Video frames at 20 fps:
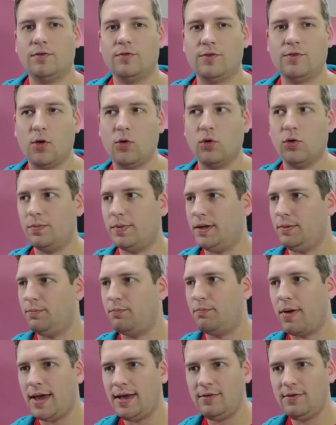So it'll be
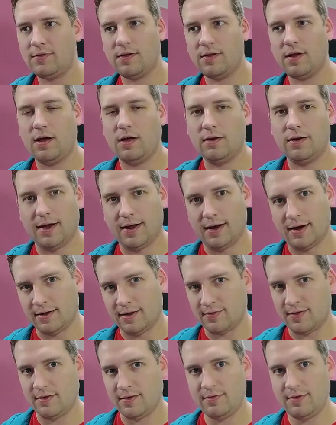based on an
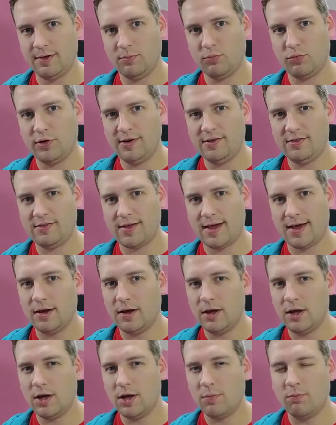existing preset,
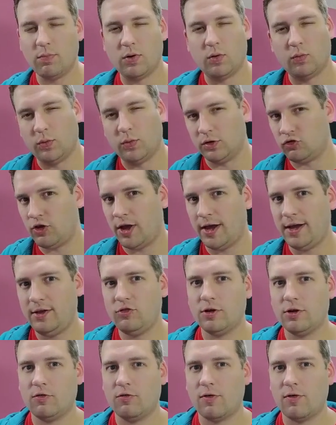but we'll
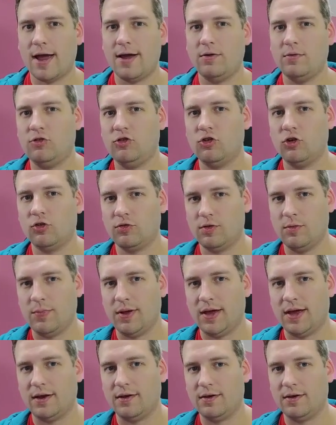change it around just a
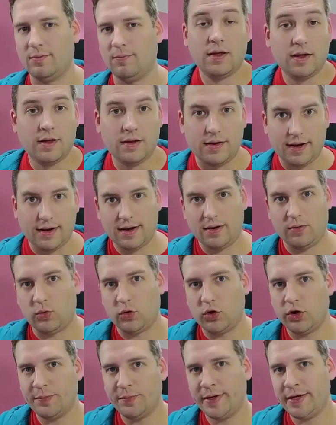bit. Now,
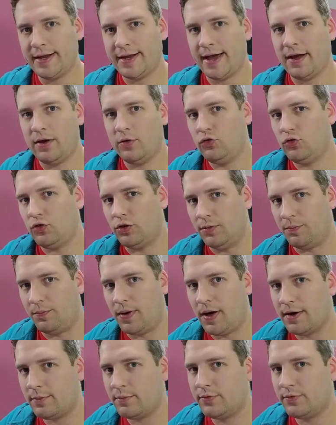coming down to the
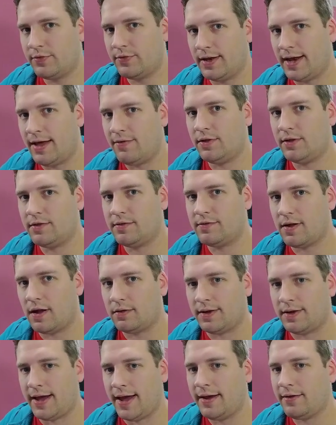bottom of the
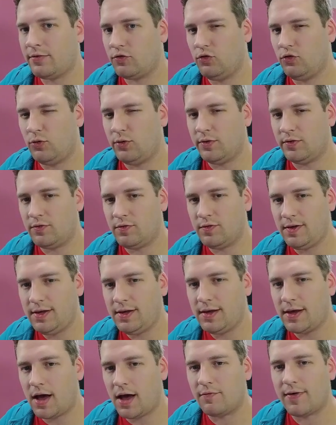Levels.txt, you can
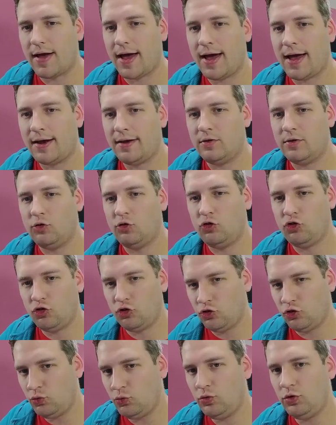see I've added
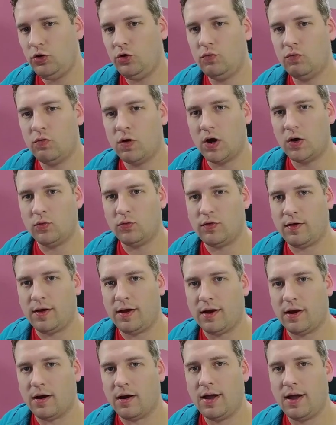2 new rows
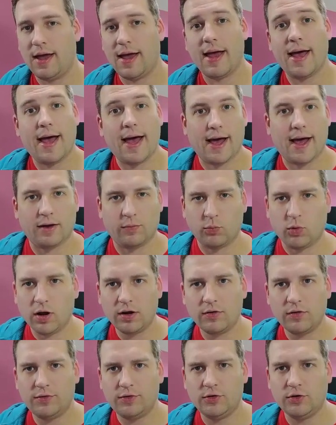here. And
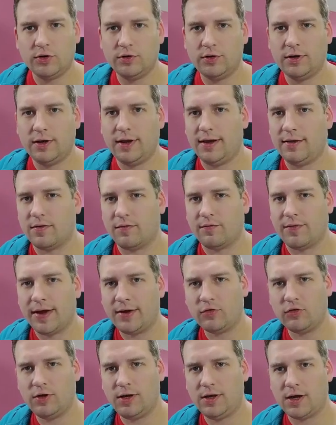what I've done is I've
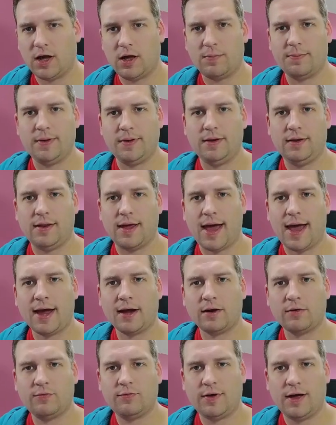actually copied
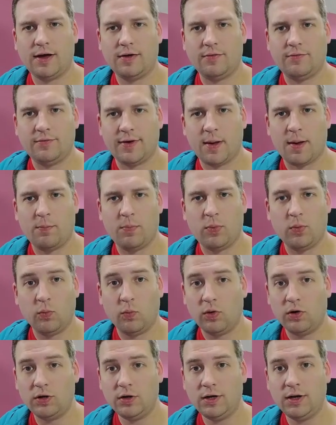Act 5 Temple
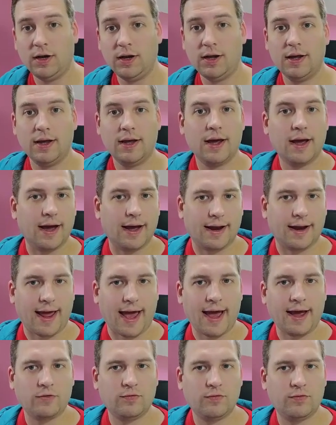1 and
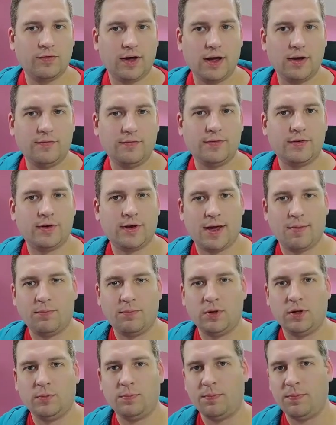Act 5
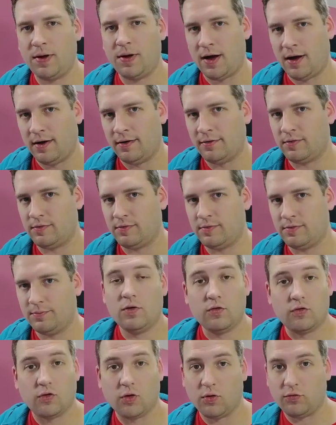Temple Boss.
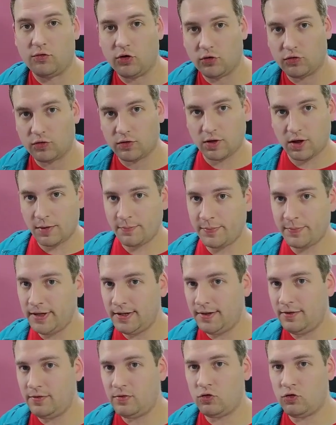So I've just copied
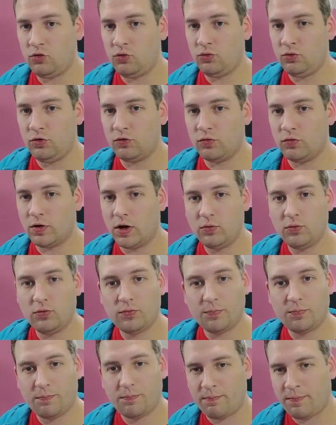these 2 new
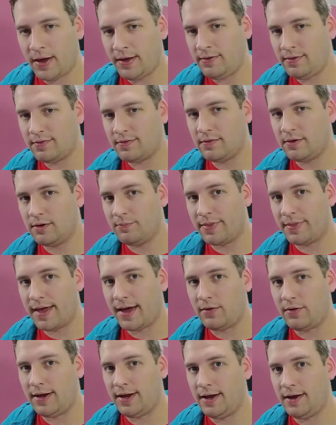rows, pasted them
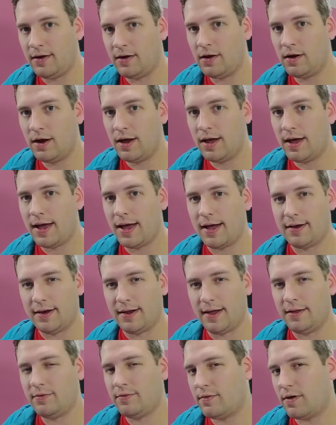down here, and
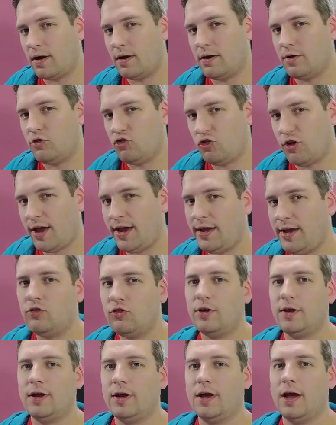then started
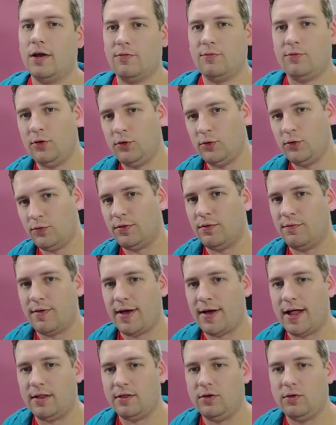changing a few of the
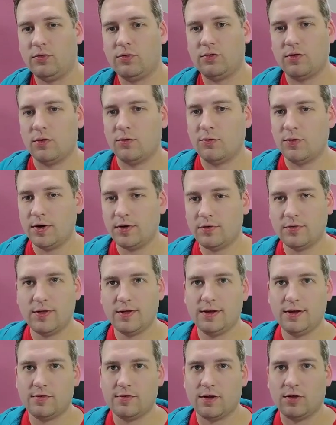values. So the first
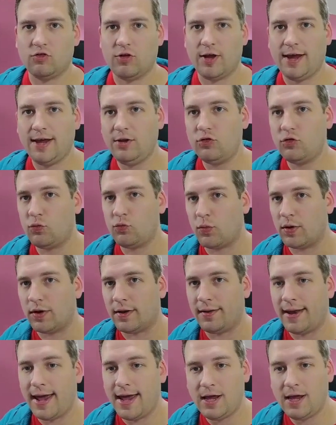things I changed were
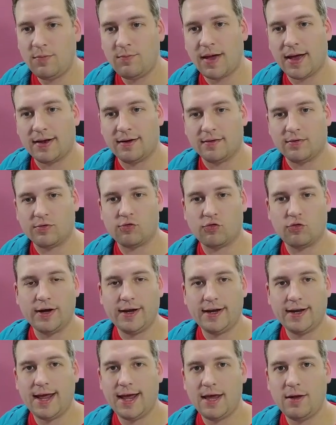the name and the
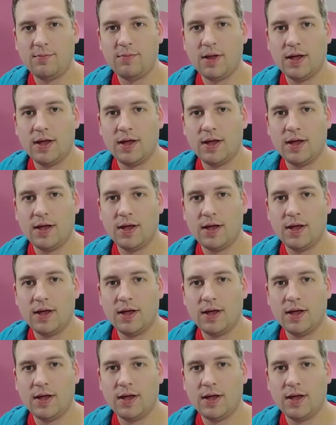string name.